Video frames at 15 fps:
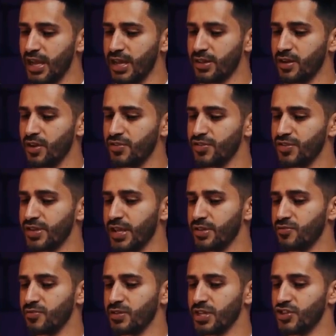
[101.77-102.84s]
and then understand
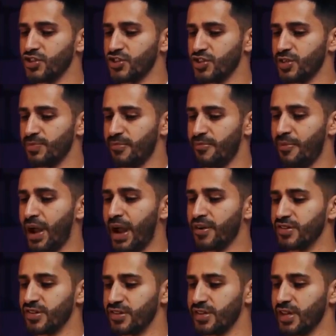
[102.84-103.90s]
the relationship of
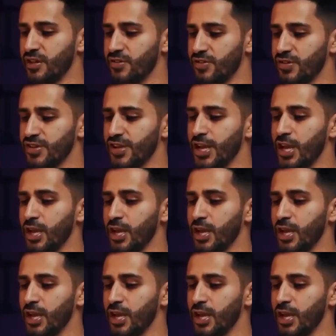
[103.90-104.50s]
buyers and sellers